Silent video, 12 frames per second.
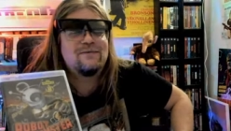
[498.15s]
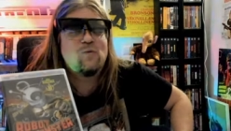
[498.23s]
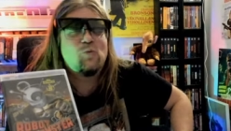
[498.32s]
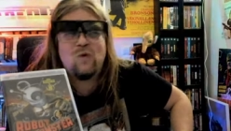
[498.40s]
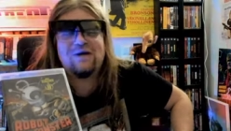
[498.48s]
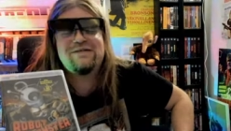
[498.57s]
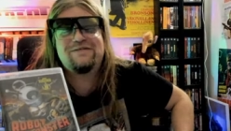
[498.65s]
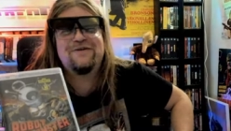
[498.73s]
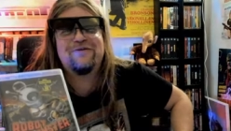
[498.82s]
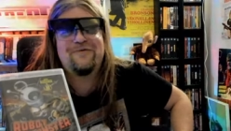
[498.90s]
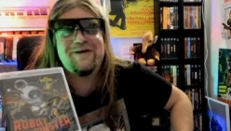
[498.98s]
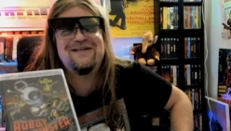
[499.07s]
was
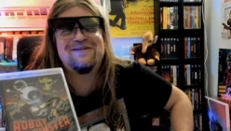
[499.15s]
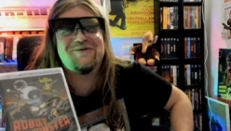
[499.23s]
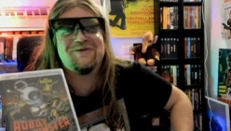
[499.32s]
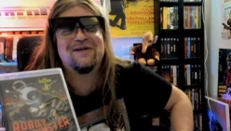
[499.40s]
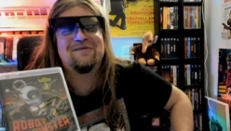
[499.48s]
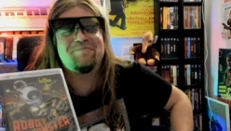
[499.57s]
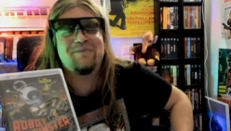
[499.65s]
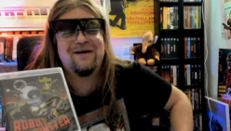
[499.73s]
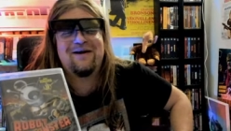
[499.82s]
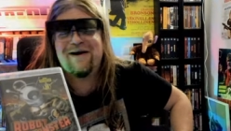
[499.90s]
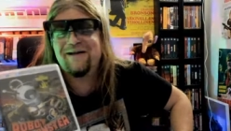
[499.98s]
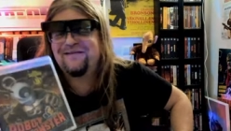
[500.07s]
the reasoning
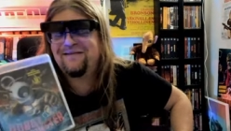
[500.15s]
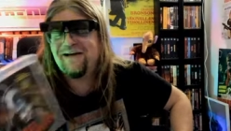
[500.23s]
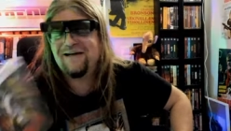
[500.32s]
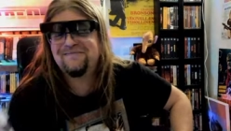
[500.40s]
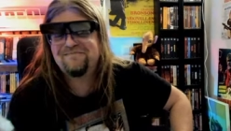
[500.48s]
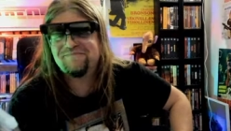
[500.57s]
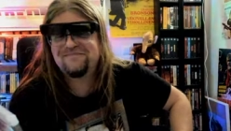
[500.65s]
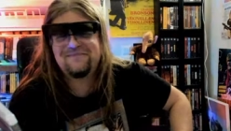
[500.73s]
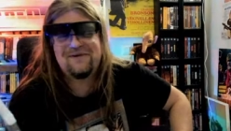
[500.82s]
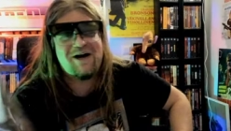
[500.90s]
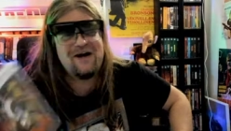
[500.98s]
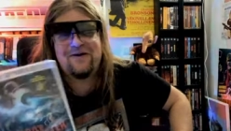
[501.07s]
behind that.
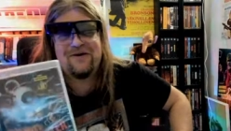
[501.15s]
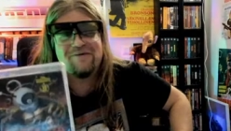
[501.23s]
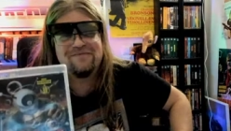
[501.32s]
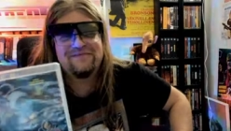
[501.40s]
I don't know.